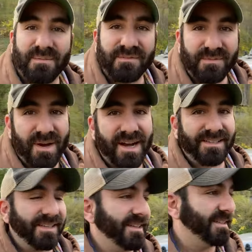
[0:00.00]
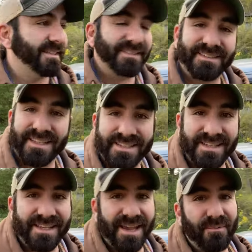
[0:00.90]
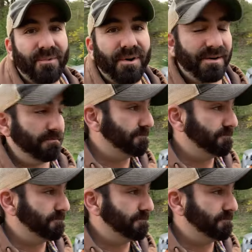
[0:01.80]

in Vermont doesn't get warm.